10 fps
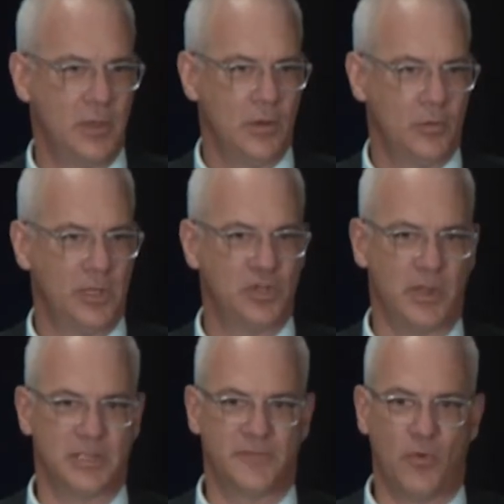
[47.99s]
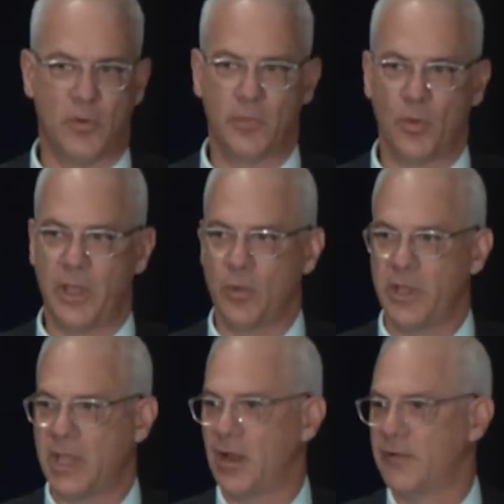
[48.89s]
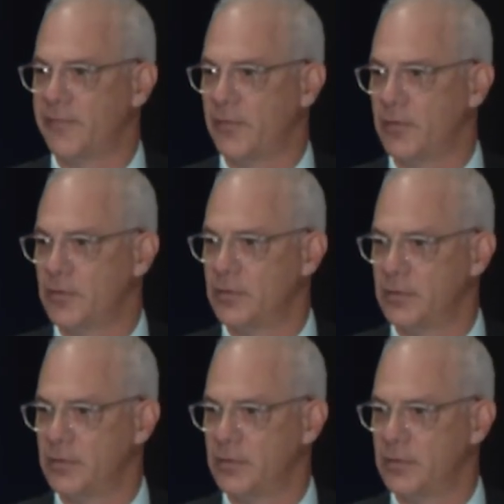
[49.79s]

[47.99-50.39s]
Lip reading: really transform the way we care for